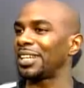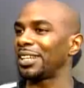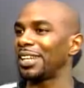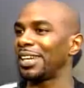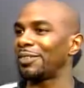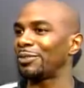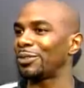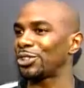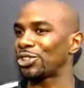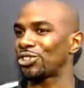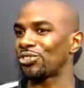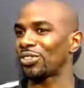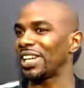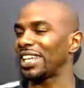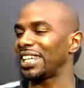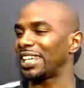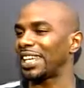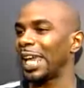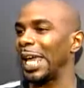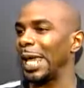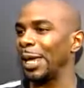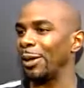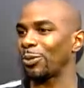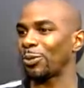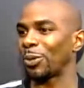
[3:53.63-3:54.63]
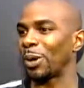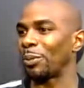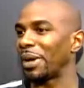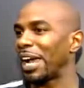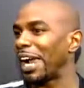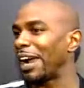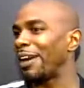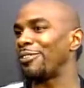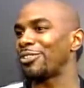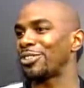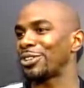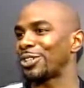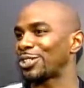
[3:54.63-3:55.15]
11 straight games where I'm
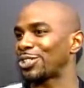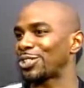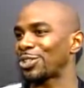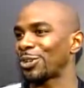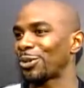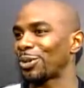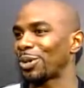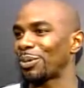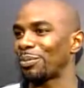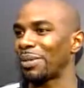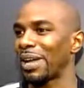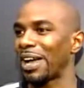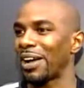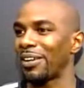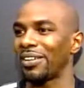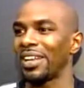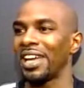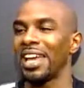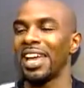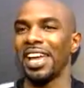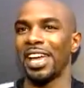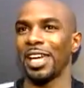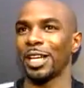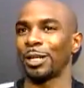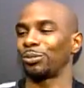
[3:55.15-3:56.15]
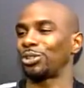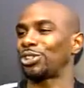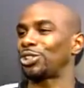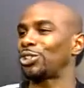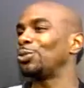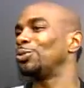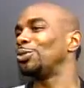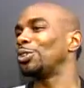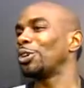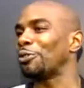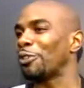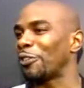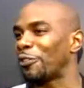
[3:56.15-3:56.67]
averaging a certain amount and I'm
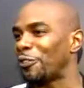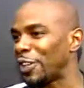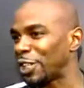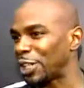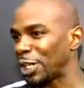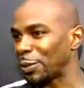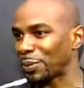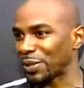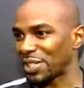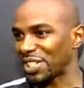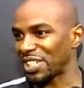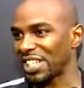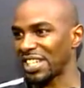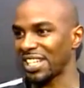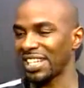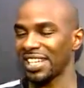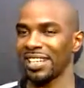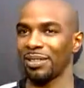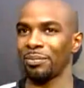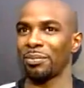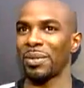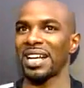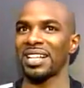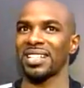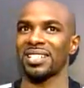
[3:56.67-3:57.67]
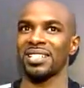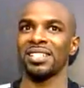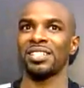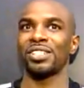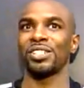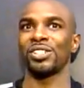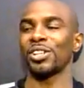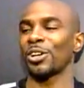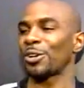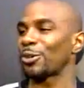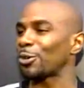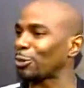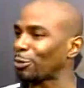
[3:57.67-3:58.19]
shooting over 50% and my assist to
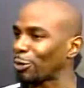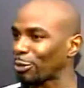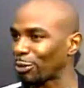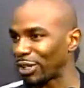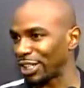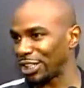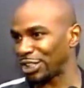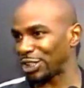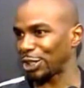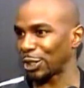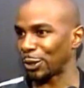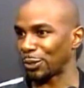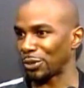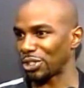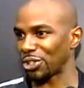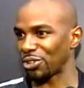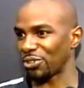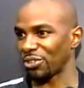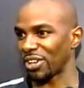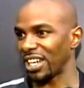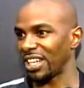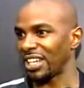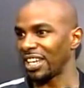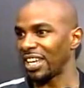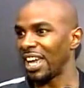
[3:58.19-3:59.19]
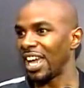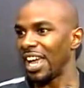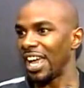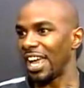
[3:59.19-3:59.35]
turnover ratio is great